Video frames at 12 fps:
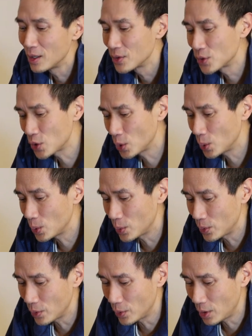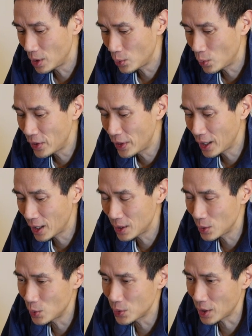So one thing I
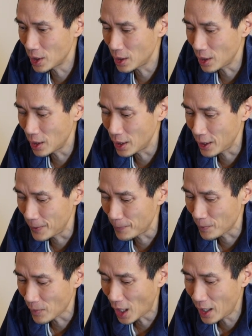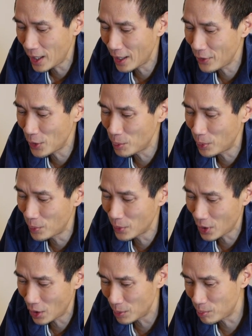did was I had the
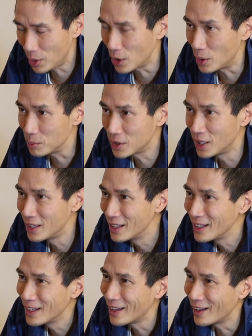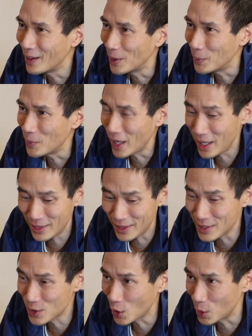card palmed. I had
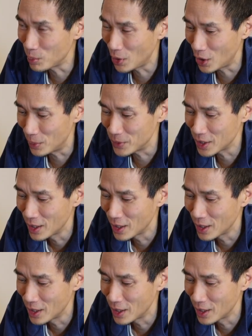this card palmed.